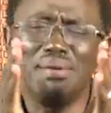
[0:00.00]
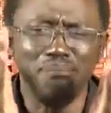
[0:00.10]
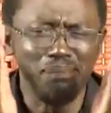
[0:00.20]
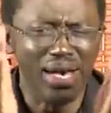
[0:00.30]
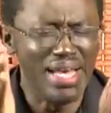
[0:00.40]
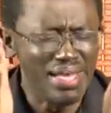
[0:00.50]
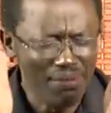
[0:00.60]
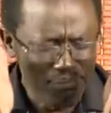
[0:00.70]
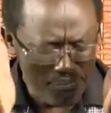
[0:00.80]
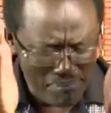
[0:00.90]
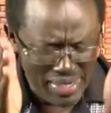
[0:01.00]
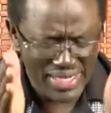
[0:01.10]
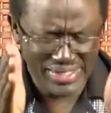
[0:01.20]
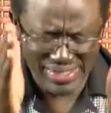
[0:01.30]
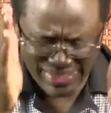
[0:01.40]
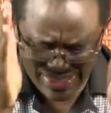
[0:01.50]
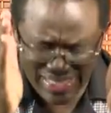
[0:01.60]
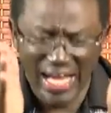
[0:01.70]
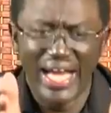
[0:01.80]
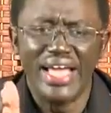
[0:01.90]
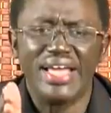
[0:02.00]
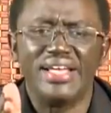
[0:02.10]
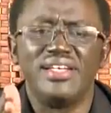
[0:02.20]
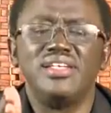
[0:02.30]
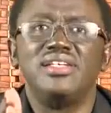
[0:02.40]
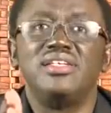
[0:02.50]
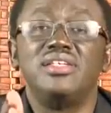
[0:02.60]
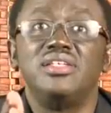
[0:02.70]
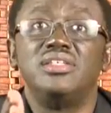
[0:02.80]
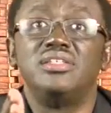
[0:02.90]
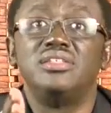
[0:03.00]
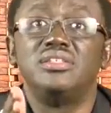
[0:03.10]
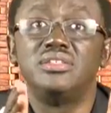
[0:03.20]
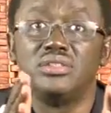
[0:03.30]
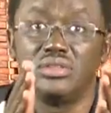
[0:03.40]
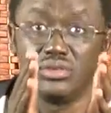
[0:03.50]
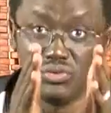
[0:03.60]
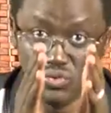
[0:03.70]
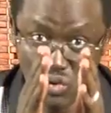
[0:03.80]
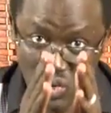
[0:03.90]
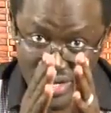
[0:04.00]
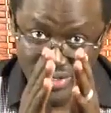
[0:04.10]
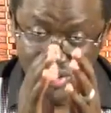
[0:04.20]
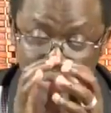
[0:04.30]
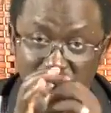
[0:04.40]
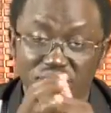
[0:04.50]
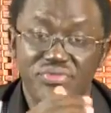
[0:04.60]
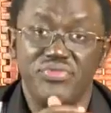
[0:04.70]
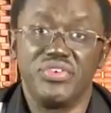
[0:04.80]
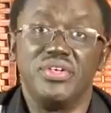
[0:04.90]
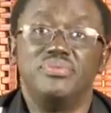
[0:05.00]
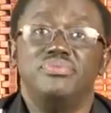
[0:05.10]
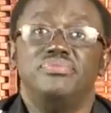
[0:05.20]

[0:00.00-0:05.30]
a man must die for one to get freedom.